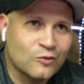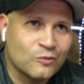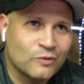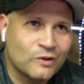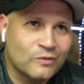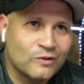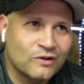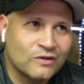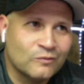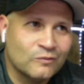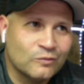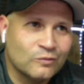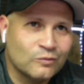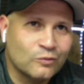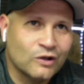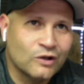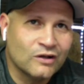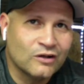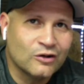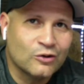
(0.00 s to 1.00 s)
with me when
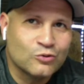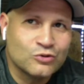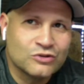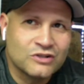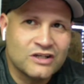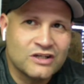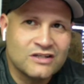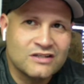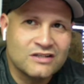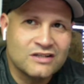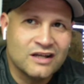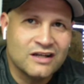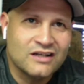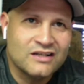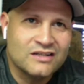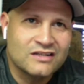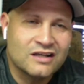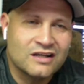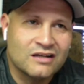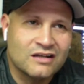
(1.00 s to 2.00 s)
what Coach Keats said. He
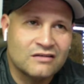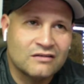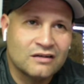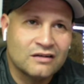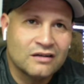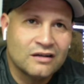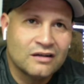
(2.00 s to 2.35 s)
said,